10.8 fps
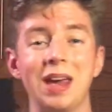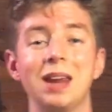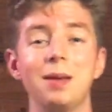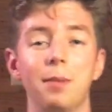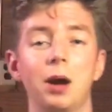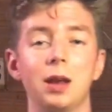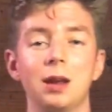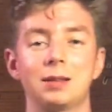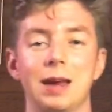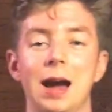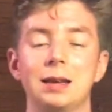any money
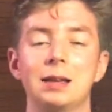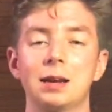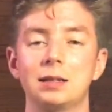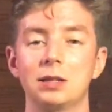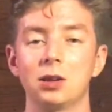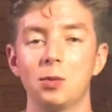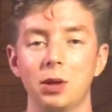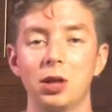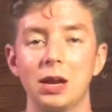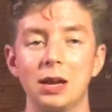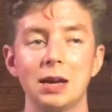to add to
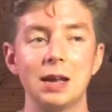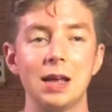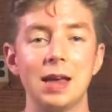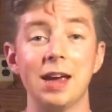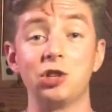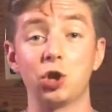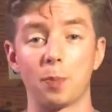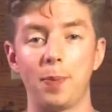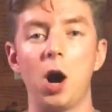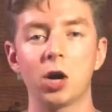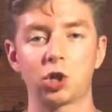concealability is your
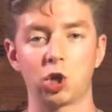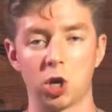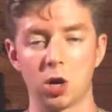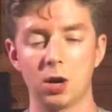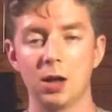posture.